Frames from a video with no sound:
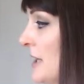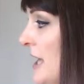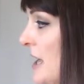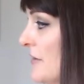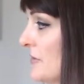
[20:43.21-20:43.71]
we
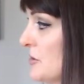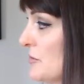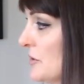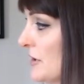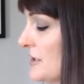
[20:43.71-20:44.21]
have
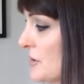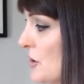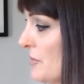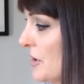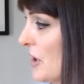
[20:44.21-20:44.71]
Jupiter in
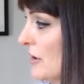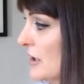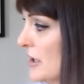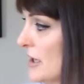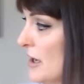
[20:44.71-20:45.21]
Scorpio.
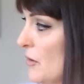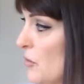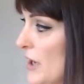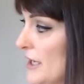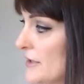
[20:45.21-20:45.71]

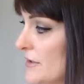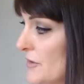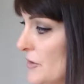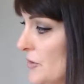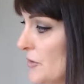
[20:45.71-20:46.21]
One,
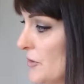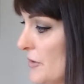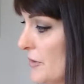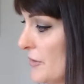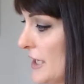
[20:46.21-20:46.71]
two,
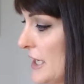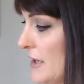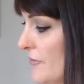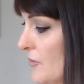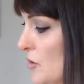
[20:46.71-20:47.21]

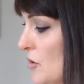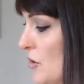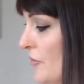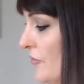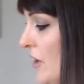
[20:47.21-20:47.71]
three,
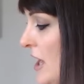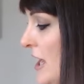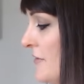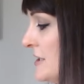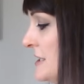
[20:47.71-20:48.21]
four,
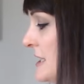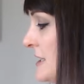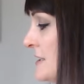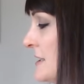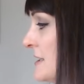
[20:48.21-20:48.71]
five,
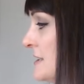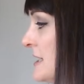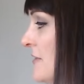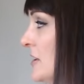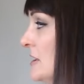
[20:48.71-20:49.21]
six,
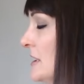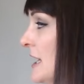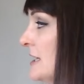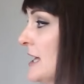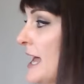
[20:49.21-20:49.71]
seven,
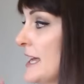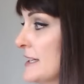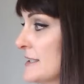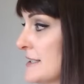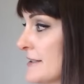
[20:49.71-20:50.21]
and
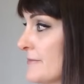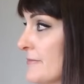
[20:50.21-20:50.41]
eight.